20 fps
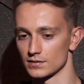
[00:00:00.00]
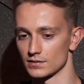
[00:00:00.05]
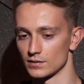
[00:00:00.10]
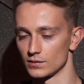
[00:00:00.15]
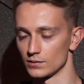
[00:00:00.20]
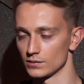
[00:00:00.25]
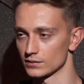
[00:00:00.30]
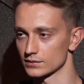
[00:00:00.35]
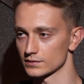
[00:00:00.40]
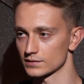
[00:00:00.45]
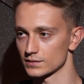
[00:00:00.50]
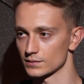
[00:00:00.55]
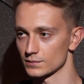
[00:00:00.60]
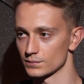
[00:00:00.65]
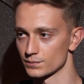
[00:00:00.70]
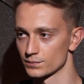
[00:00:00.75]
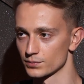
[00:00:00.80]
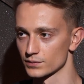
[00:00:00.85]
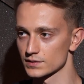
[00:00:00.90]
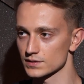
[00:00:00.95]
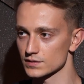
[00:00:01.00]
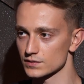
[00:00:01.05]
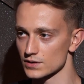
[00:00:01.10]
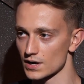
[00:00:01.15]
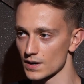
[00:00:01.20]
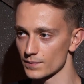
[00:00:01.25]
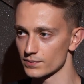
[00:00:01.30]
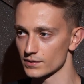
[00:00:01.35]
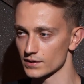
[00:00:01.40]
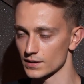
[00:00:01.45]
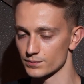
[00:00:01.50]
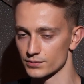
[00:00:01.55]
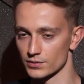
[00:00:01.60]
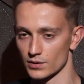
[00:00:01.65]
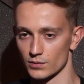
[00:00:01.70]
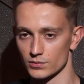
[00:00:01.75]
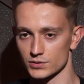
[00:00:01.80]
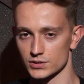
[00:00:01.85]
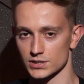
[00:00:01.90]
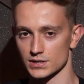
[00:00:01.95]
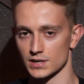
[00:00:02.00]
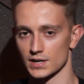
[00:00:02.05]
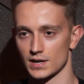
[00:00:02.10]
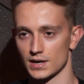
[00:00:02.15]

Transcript: old Bootstrap approach